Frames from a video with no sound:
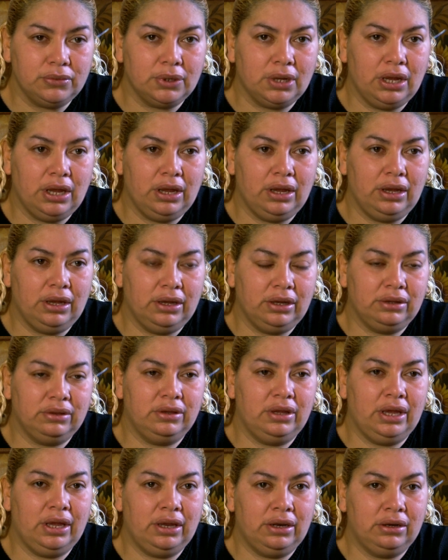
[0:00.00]
And
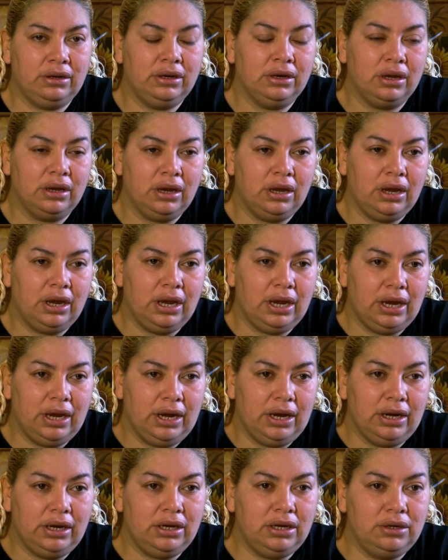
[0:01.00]
then
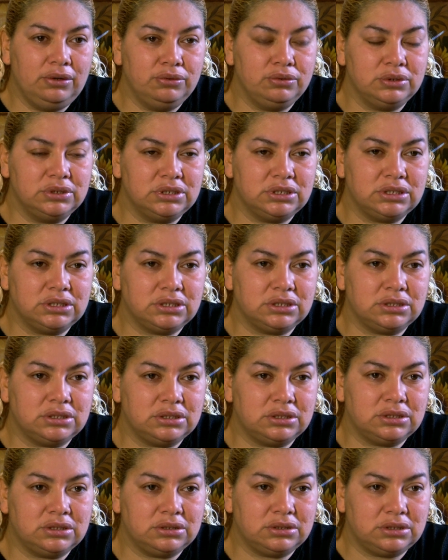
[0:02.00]
he
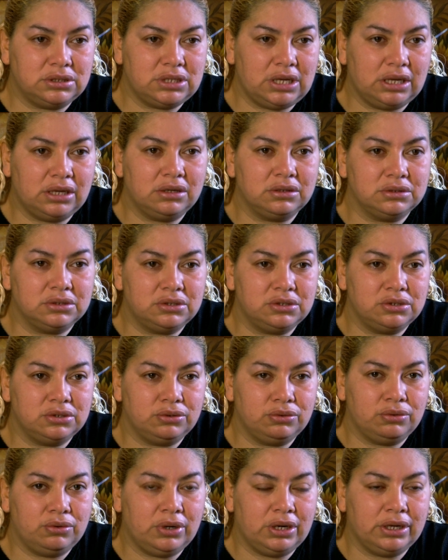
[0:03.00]
was taken
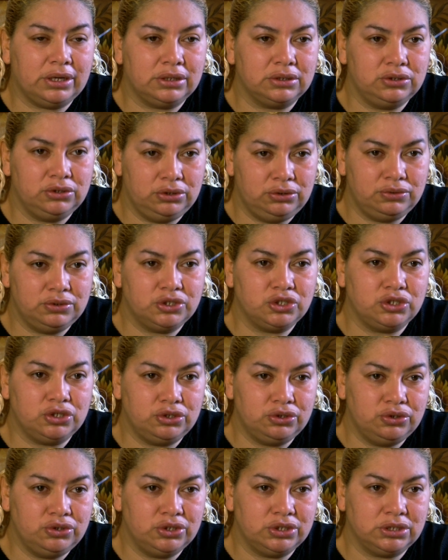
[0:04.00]
to a
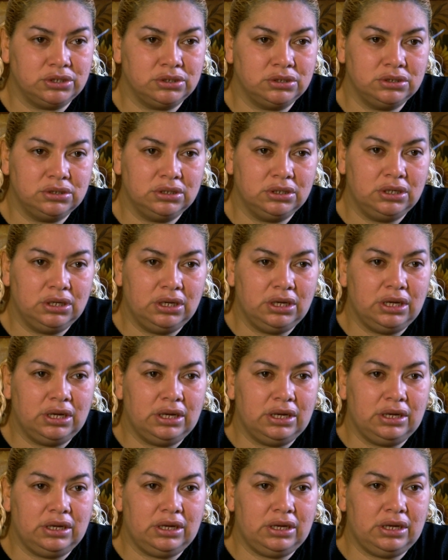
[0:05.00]
neurosurgeon,
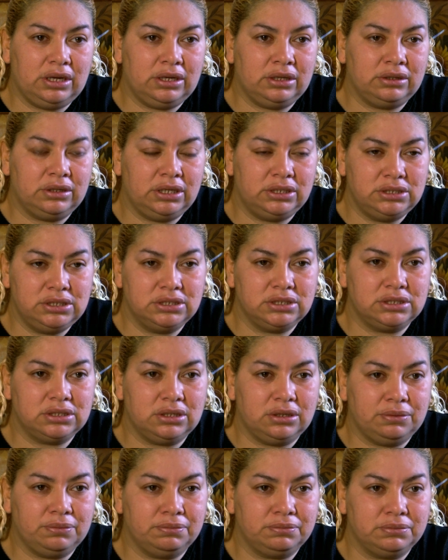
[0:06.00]
and they did
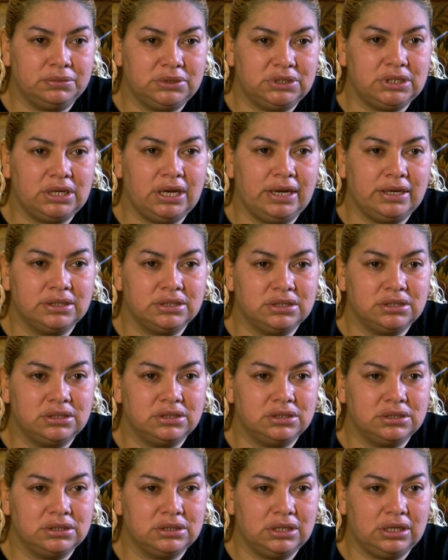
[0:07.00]
some
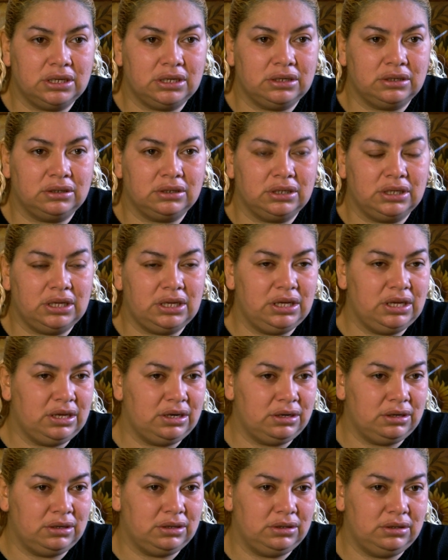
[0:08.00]
tests, and he had
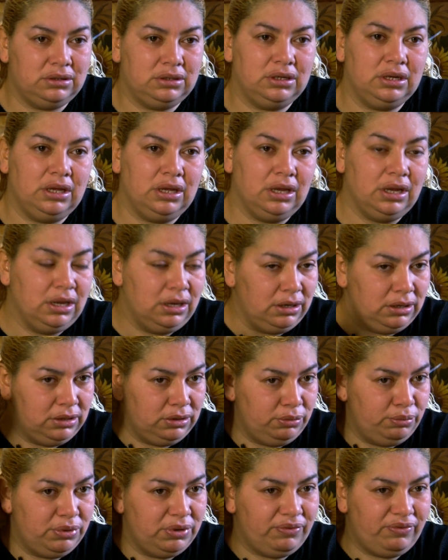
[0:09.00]
a
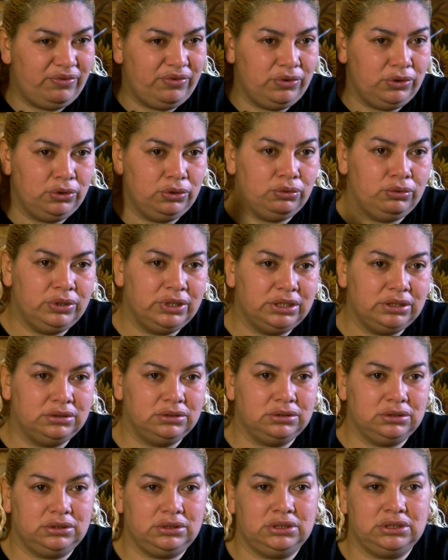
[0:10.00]
little bit of fluid
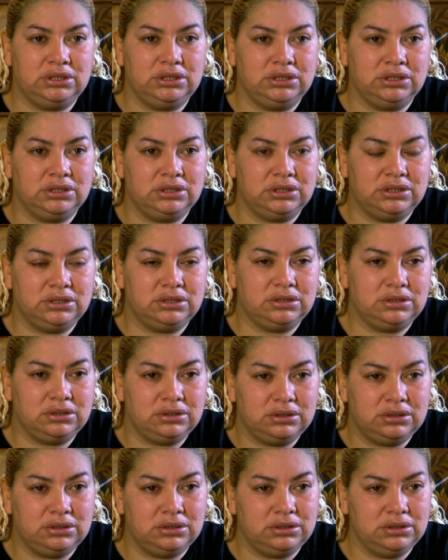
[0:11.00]
in
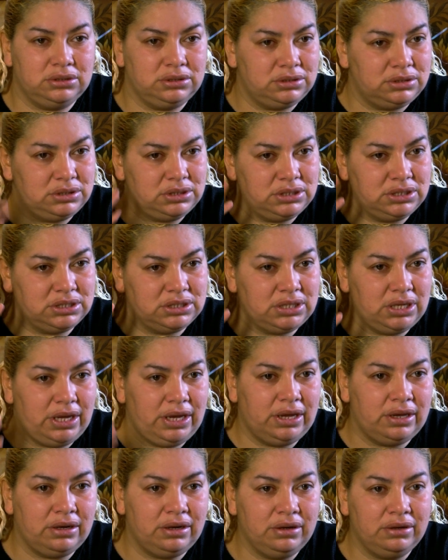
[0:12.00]
his
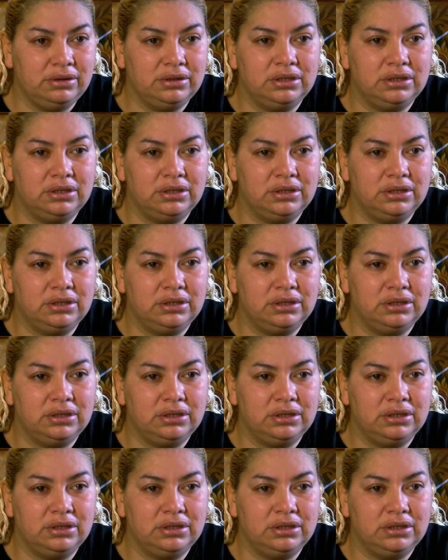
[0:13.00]
head.